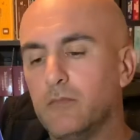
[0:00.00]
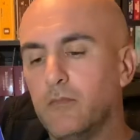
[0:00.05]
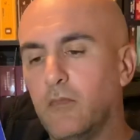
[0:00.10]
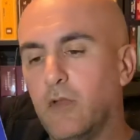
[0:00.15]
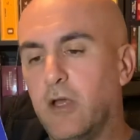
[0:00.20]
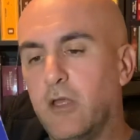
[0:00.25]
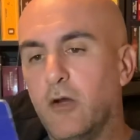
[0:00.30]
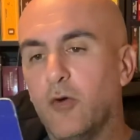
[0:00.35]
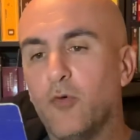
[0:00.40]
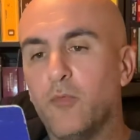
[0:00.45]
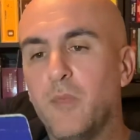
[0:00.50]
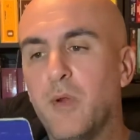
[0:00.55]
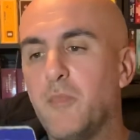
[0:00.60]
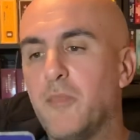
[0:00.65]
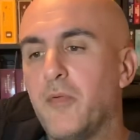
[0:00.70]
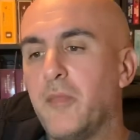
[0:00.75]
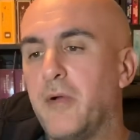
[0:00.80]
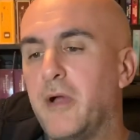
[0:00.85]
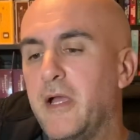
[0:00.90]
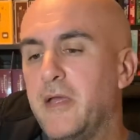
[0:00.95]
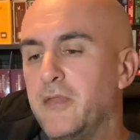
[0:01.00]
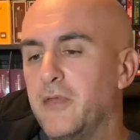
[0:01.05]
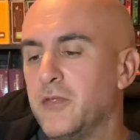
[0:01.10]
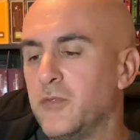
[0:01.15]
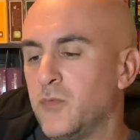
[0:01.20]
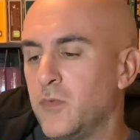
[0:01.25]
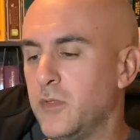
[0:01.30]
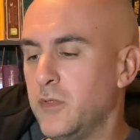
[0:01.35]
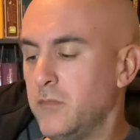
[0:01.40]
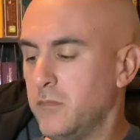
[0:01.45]
I don't remember buying this
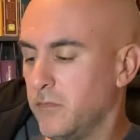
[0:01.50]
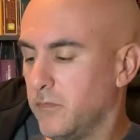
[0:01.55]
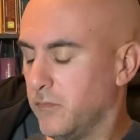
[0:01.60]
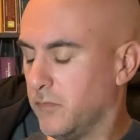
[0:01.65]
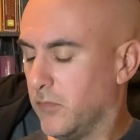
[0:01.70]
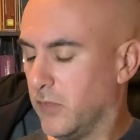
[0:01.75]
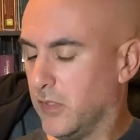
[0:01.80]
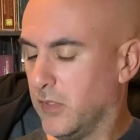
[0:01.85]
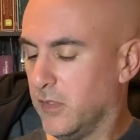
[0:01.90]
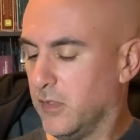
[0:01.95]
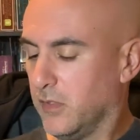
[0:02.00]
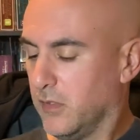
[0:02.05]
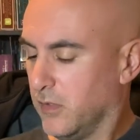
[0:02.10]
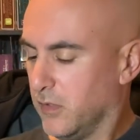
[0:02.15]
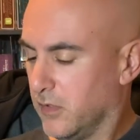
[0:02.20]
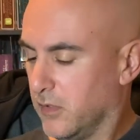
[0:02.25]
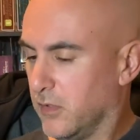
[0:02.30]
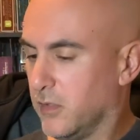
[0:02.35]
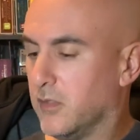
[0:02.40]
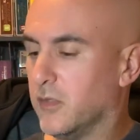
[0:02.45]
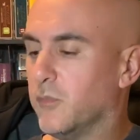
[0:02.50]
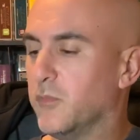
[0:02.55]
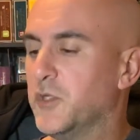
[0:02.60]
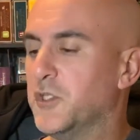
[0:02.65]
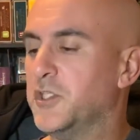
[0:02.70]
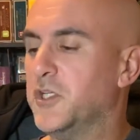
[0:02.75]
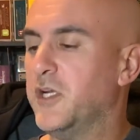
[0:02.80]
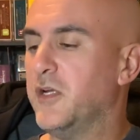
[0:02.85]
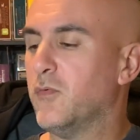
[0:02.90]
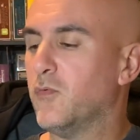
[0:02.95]
one.
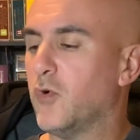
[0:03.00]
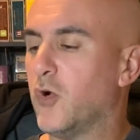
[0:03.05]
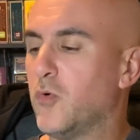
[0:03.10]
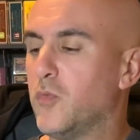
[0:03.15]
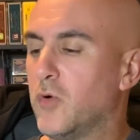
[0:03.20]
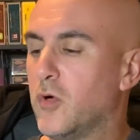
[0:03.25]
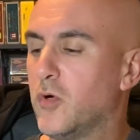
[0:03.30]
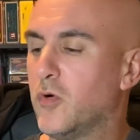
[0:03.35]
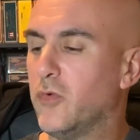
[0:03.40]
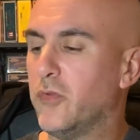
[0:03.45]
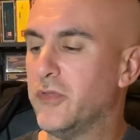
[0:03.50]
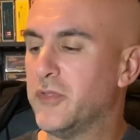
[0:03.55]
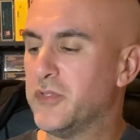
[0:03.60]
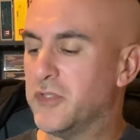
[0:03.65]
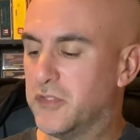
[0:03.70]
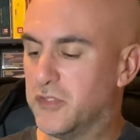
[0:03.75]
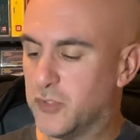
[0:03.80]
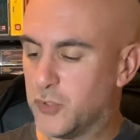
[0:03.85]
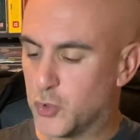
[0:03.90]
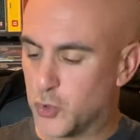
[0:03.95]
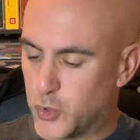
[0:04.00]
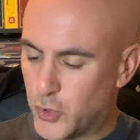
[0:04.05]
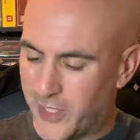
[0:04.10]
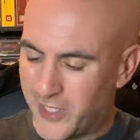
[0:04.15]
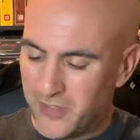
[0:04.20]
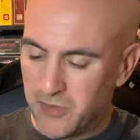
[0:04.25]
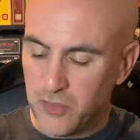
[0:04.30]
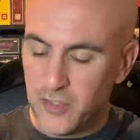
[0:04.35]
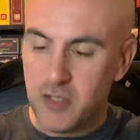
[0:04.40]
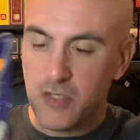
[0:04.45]
Machine Robo. This is
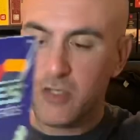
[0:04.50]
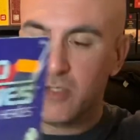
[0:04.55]
Trailer.